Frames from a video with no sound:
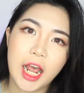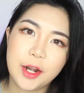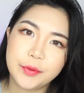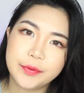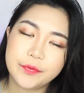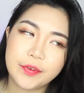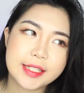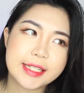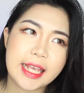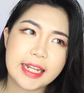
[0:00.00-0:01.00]
I don't
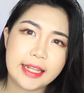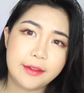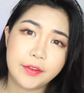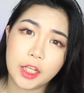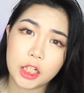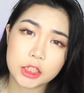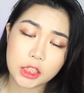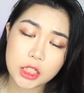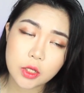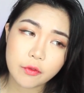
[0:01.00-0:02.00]
facing any
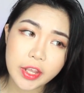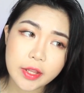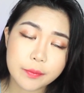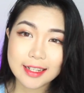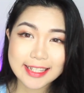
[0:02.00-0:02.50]
difficulties of it.